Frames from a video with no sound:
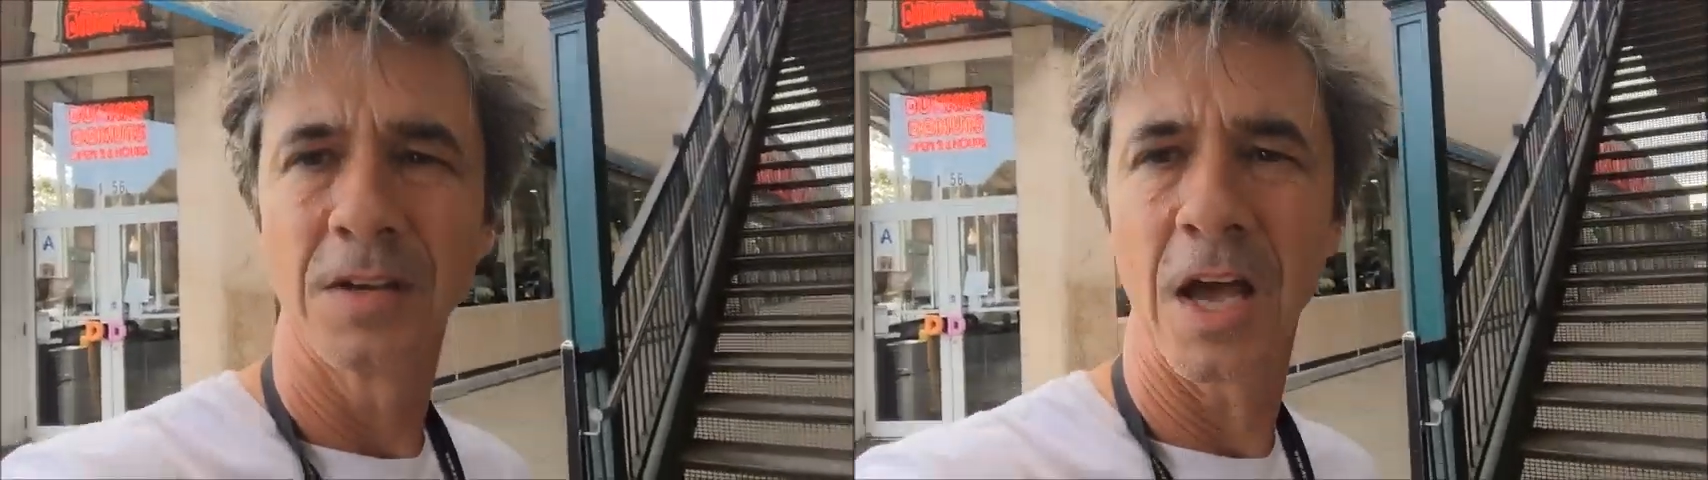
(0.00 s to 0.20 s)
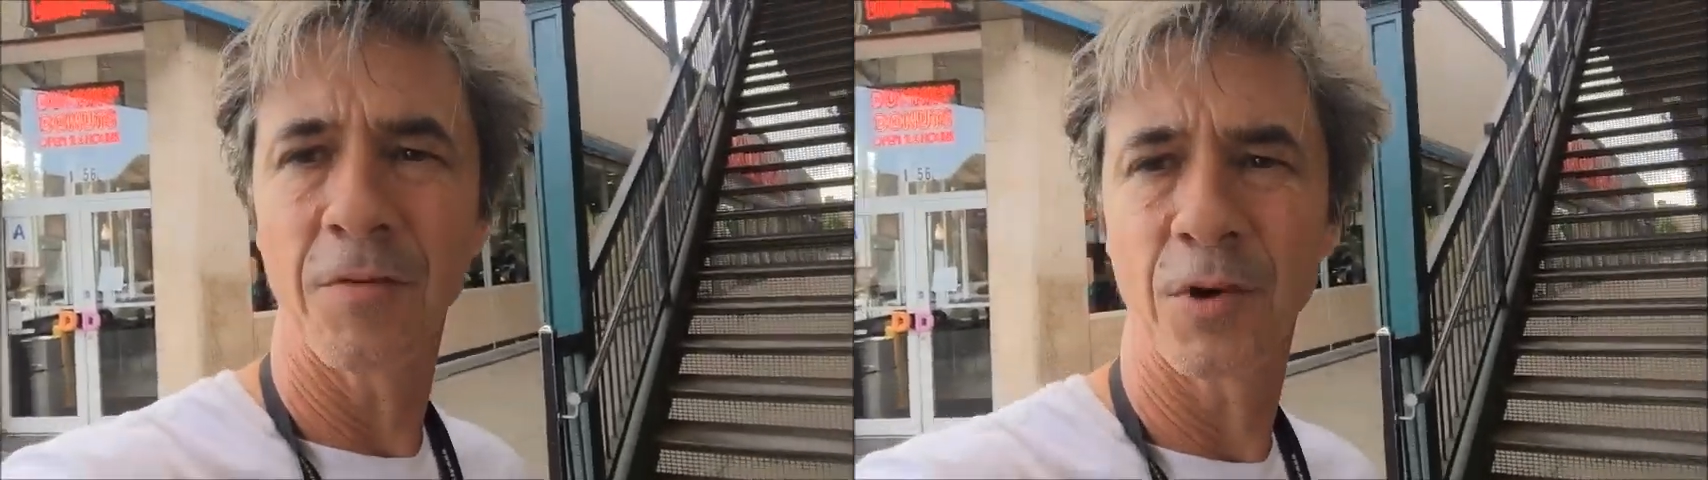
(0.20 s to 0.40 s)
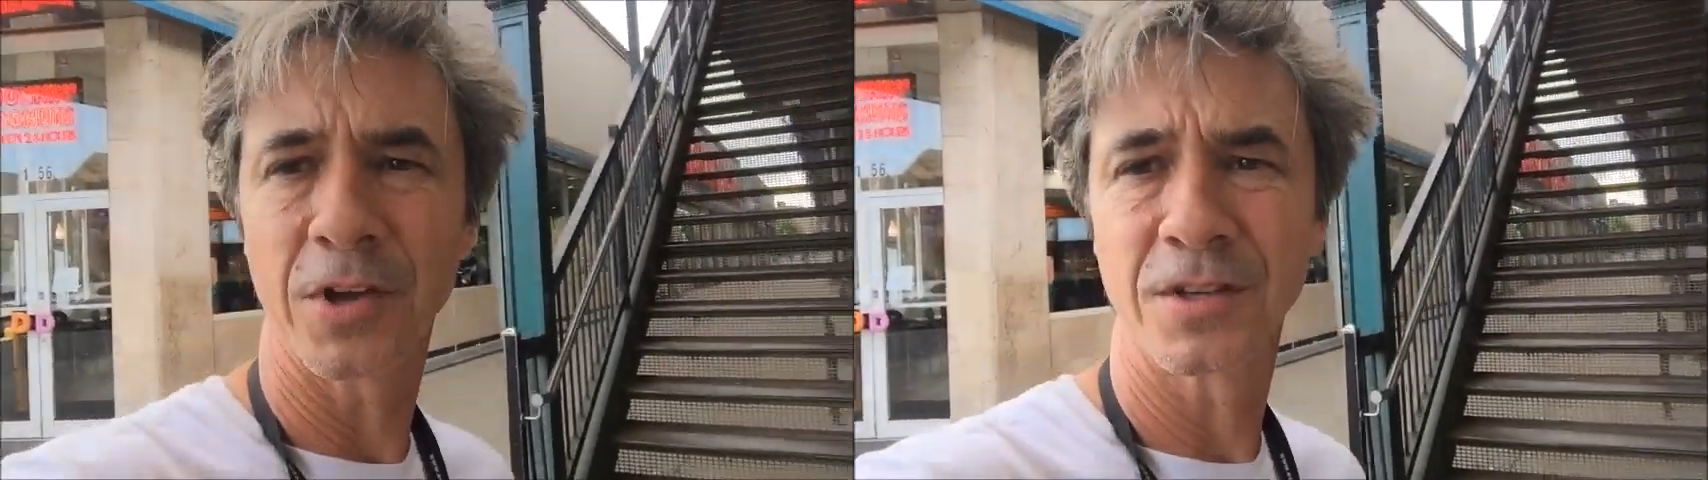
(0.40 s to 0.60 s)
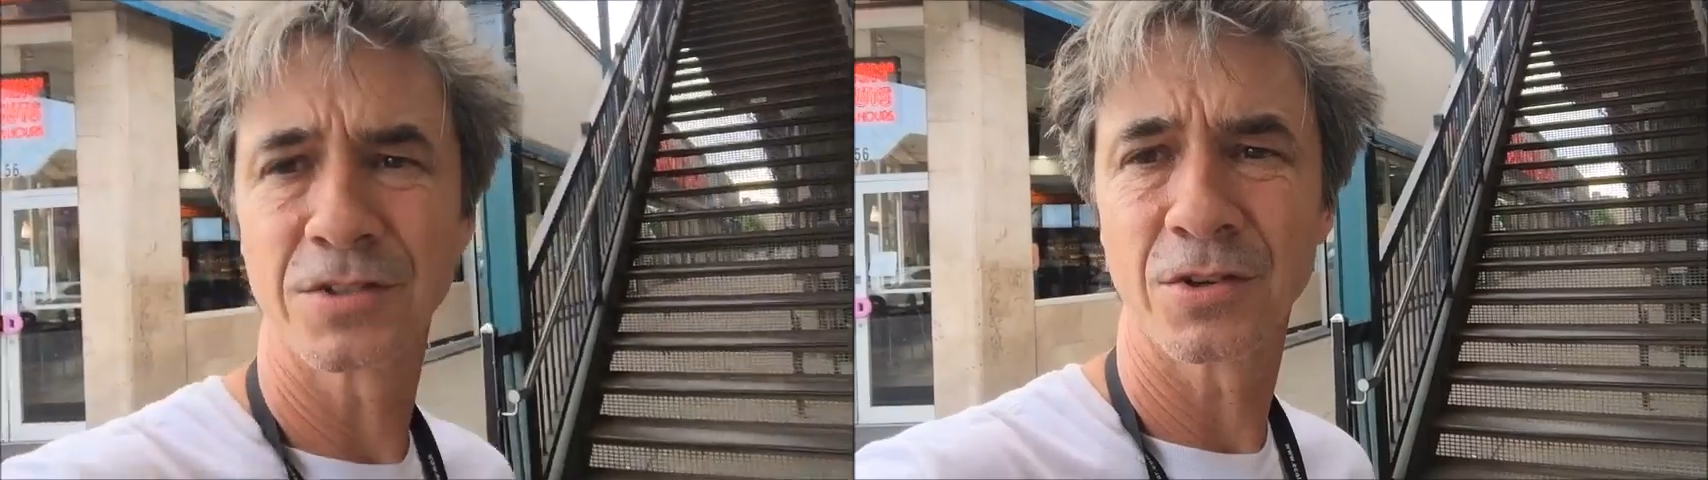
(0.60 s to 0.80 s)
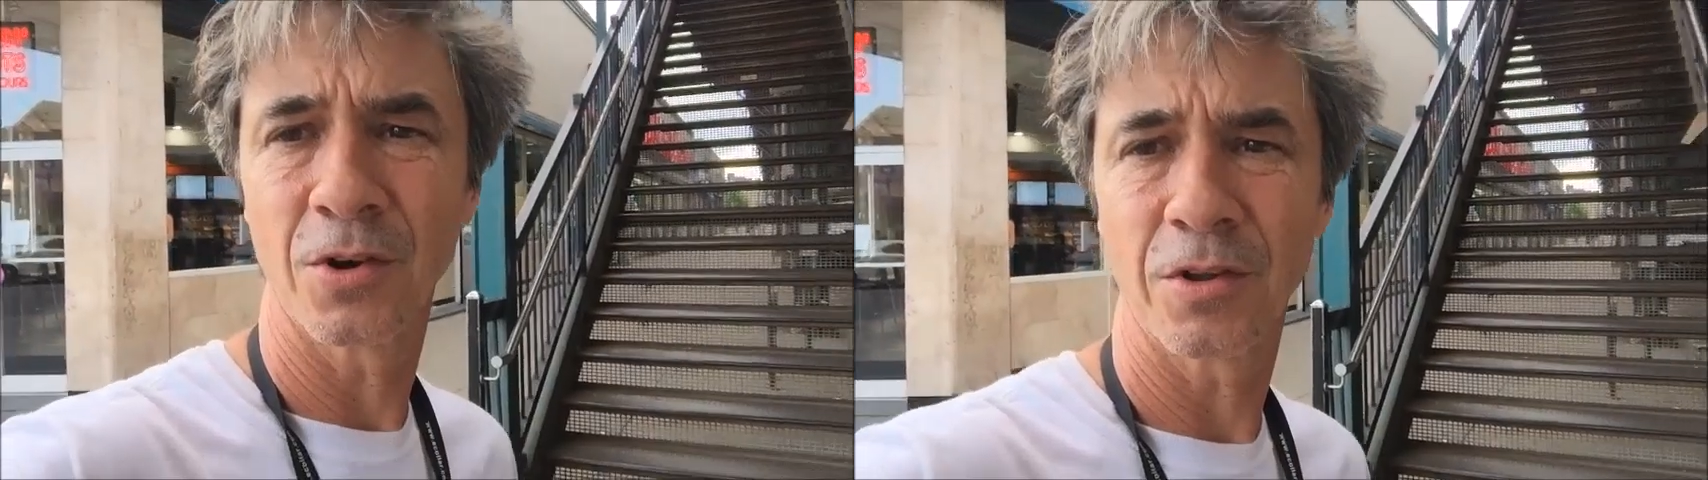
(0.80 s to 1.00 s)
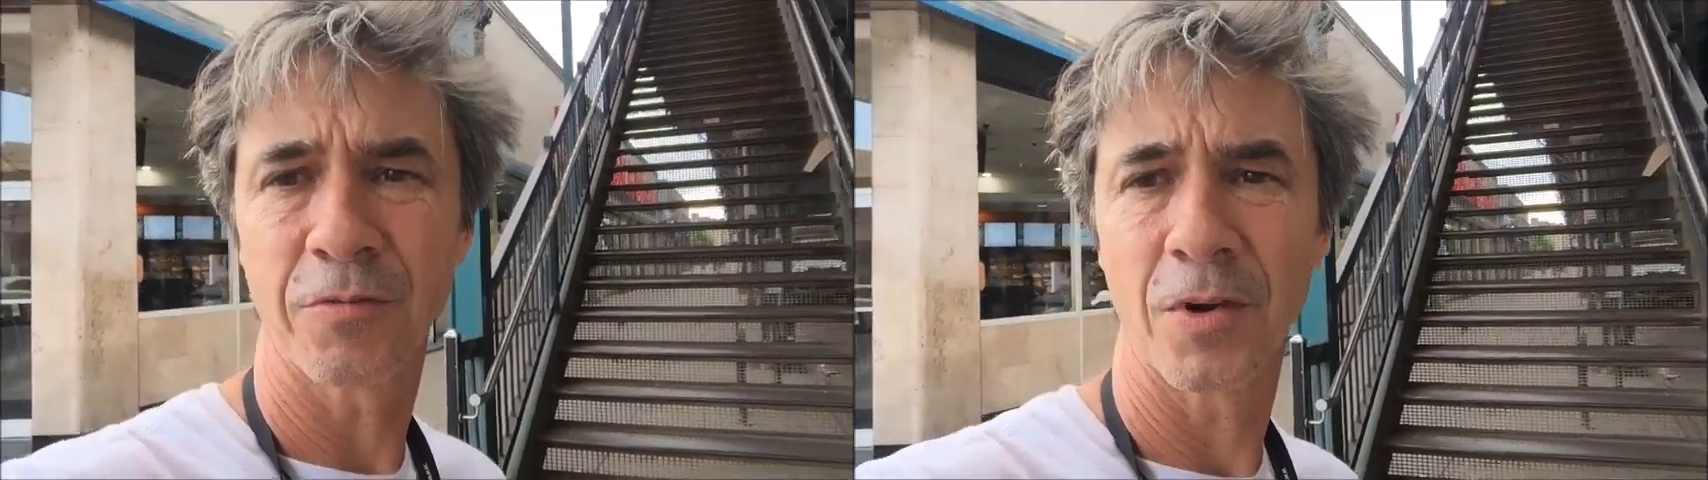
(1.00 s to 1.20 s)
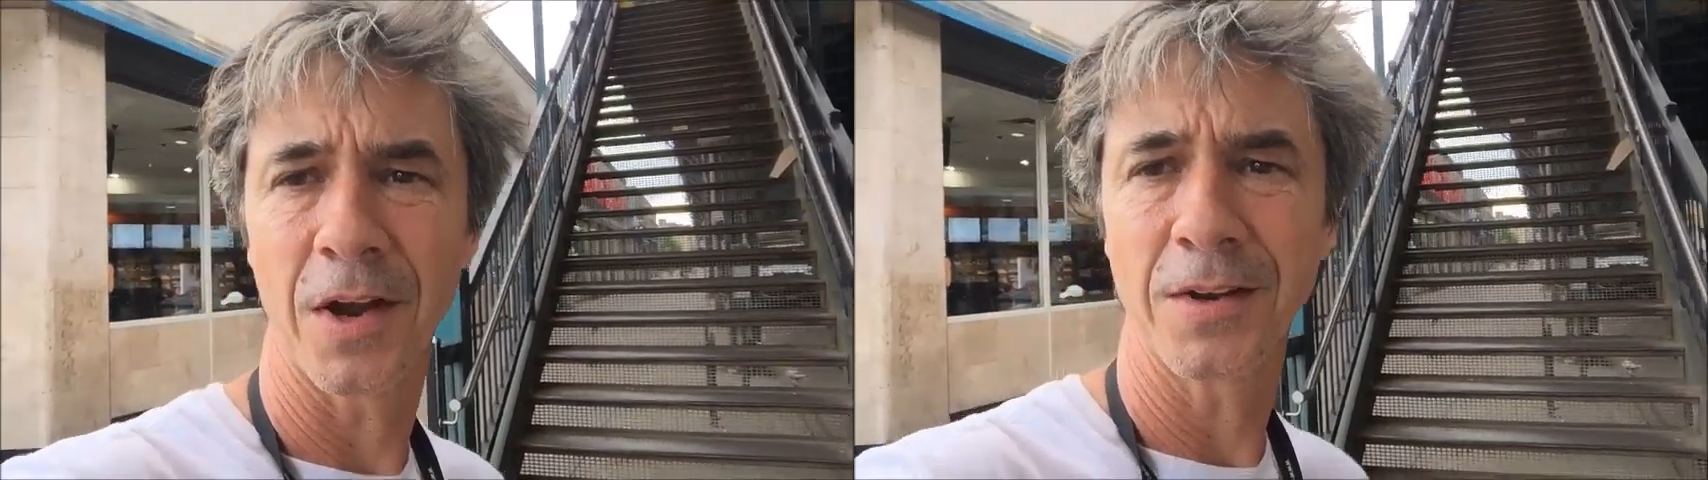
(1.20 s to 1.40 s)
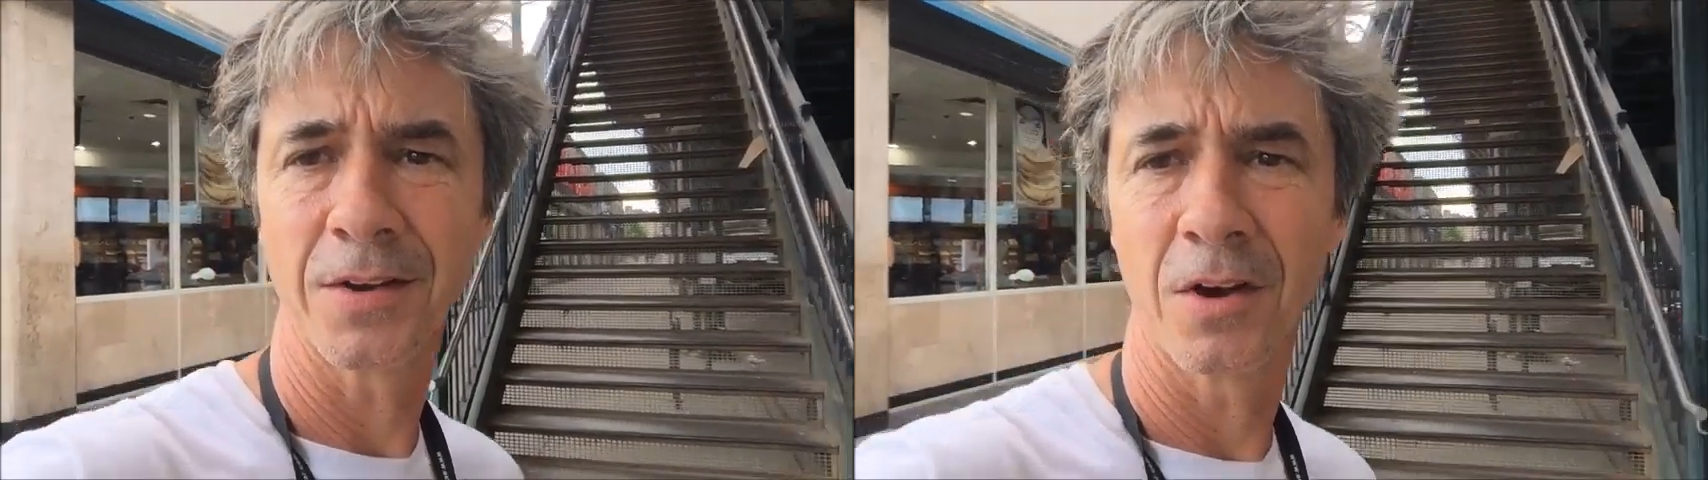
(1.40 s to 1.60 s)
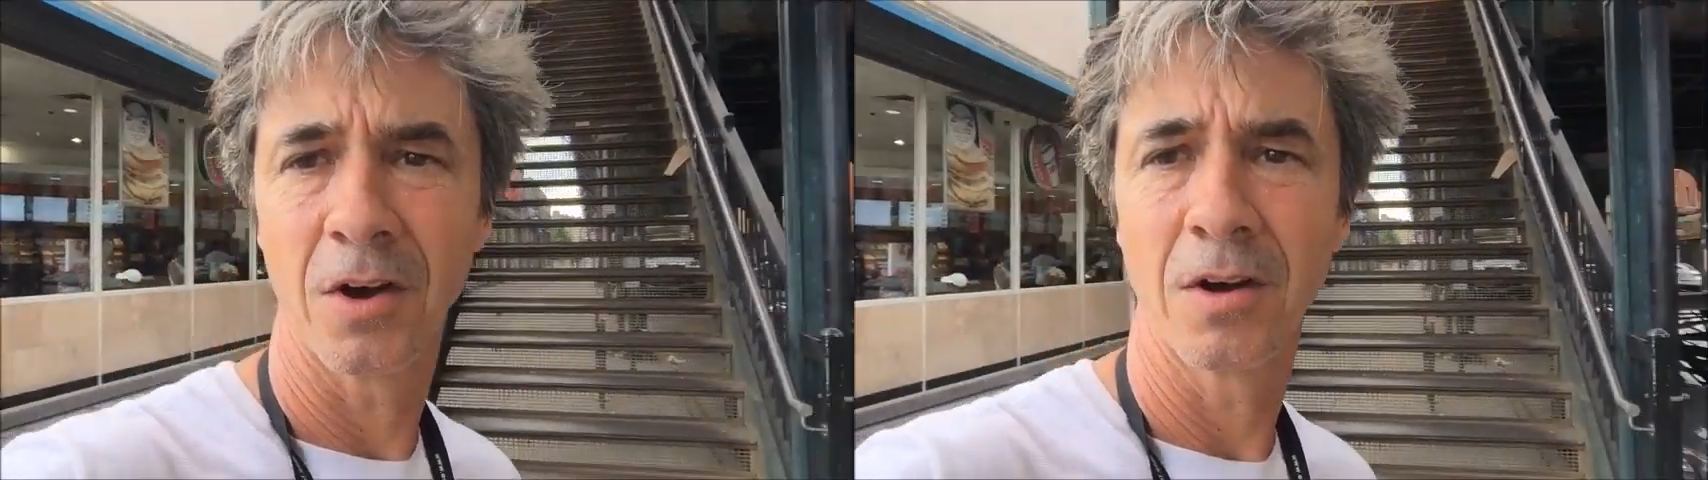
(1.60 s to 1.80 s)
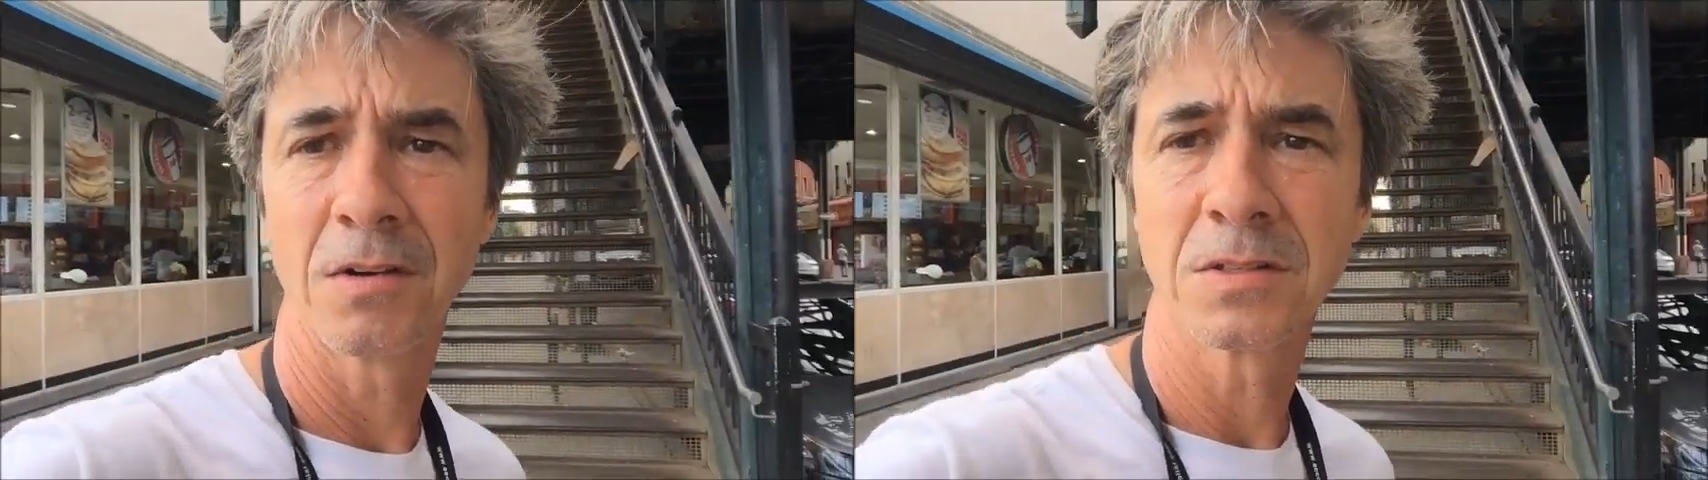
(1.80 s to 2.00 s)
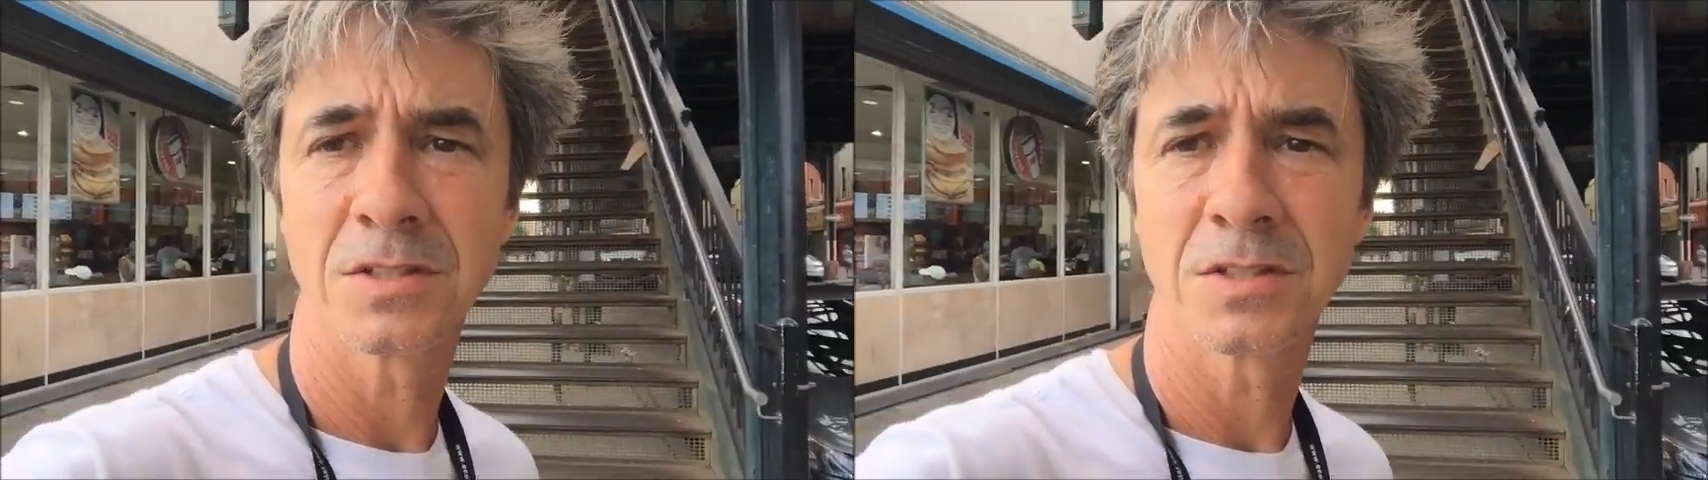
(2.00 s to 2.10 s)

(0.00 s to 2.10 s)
Never console the frightened dog.